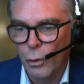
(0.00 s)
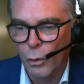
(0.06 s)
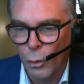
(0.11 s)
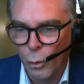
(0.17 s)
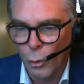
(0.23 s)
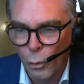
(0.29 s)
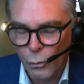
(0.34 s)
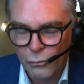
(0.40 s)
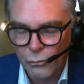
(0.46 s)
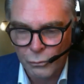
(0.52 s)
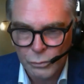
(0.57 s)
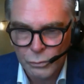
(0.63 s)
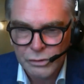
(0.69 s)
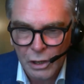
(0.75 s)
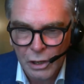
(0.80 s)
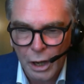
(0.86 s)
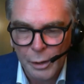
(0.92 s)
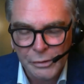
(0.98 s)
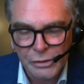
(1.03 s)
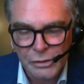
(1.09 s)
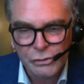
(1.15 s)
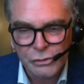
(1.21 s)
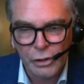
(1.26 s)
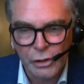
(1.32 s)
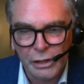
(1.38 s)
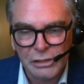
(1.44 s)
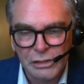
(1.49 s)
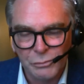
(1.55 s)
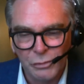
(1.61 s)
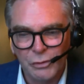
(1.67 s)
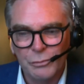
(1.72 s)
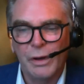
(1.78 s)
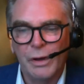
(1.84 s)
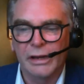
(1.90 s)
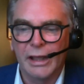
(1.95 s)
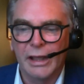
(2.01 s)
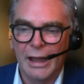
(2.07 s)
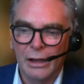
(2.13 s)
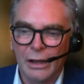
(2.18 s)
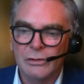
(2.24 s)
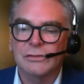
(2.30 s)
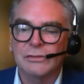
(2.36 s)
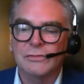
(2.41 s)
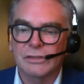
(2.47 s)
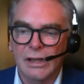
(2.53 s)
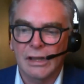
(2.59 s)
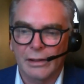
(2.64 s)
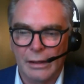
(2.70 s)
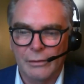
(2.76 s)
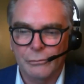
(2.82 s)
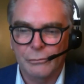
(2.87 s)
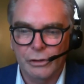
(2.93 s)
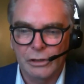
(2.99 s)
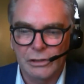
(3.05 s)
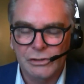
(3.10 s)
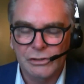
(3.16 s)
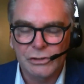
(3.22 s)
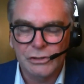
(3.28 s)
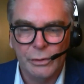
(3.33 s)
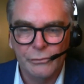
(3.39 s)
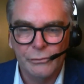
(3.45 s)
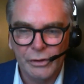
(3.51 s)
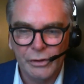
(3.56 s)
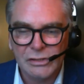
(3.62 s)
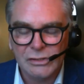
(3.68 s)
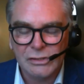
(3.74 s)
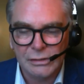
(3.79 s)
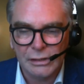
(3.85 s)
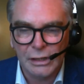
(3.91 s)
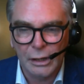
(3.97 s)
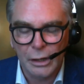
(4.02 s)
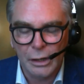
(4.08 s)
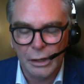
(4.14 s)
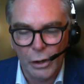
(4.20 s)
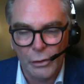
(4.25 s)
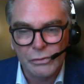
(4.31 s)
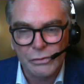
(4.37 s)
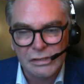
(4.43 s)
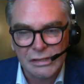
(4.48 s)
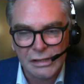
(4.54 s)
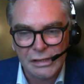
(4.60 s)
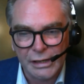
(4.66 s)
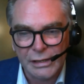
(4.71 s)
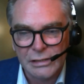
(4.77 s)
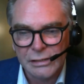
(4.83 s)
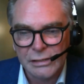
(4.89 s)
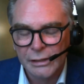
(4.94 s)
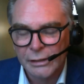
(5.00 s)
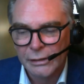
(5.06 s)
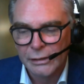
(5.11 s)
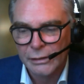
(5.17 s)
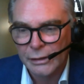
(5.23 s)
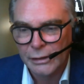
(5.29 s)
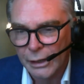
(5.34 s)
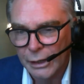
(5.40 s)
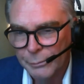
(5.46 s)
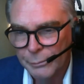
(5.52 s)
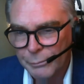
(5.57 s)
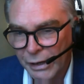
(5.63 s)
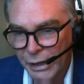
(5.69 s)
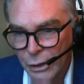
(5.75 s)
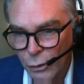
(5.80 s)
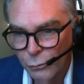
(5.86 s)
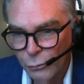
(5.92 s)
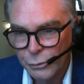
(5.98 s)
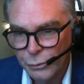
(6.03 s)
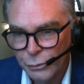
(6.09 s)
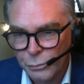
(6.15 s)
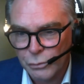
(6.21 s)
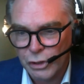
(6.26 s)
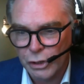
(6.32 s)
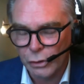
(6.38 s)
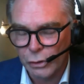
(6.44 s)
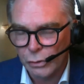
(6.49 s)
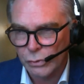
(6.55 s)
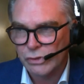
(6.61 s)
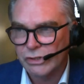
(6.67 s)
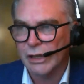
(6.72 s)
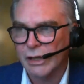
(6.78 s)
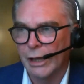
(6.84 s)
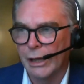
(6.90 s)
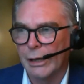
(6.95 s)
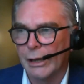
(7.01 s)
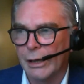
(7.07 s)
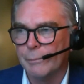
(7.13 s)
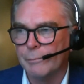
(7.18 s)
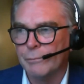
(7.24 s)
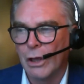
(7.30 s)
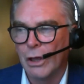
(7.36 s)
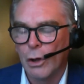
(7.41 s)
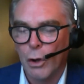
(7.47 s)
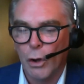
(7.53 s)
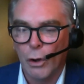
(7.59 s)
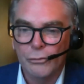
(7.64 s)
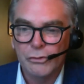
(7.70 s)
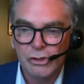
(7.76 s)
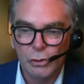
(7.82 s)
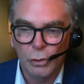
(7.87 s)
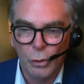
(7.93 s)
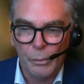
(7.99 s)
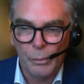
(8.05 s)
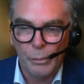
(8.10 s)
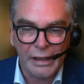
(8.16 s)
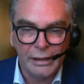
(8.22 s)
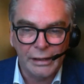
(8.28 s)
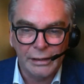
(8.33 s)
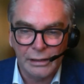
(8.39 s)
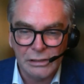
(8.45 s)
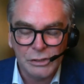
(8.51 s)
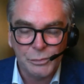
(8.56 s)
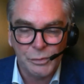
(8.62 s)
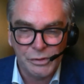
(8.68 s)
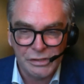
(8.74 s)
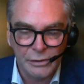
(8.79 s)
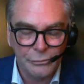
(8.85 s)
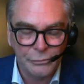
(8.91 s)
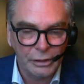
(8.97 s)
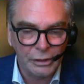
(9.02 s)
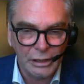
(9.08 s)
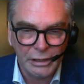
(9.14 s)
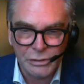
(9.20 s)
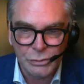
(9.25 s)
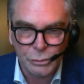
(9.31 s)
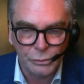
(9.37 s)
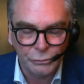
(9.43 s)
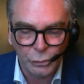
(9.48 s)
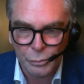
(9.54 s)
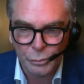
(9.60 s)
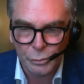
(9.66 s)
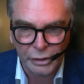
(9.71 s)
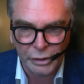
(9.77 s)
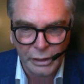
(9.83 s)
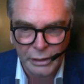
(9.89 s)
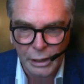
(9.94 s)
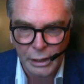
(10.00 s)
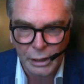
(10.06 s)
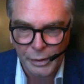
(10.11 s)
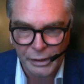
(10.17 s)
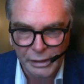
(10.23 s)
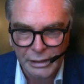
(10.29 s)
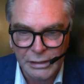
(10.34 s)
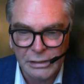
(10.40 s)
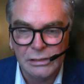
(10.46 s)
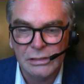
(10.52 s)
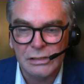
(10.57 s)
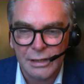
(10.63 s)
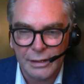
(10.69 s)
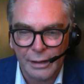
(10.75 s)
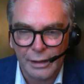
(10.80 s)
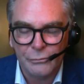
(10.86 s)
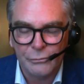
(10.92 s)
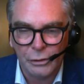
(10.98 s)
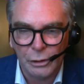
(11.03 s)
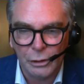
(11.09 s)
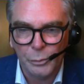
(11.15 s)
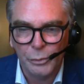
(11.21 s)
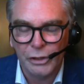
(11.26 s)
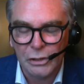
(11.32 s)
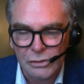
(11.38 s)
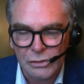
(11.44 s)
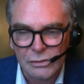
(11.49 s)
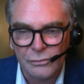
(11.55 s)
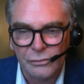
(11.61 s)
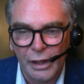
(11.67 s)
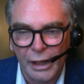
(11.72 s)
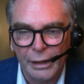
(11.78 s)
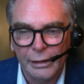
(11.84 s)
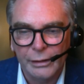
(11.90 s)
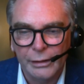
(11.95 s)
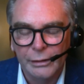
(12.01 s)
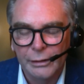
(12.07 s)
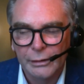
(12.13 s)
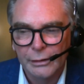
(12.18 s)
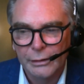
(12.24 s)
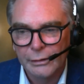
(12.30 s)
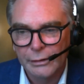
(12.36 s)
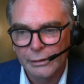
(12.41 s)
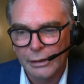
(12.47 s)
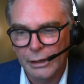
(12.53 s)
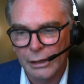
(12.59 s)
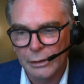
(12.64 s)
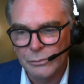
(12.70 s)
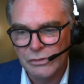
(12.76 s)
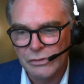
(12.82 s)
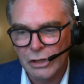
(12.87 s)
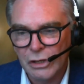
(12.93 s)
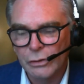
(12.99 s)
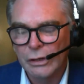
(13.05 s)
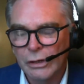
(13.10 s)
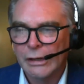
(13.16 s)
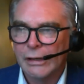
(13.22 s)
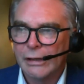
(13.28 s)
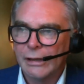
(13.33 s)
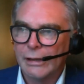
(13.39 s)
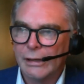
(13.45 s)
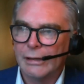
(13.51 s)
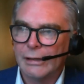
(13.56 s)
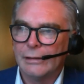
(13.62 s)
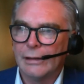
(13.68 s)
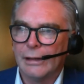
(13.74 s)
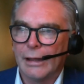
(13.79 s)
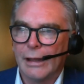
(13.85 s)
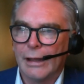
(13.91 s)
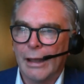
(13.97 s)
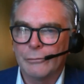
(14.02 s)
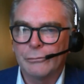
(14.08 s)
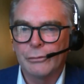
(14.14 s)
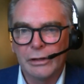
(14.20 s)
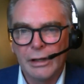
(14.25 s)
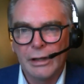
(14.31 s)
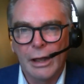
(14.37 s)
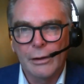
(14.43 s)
awful time in trying to move money out of South Africa to invest overseas. Many of them use offshore banking specifically to avoid bringing their money into South Africa because of that. So every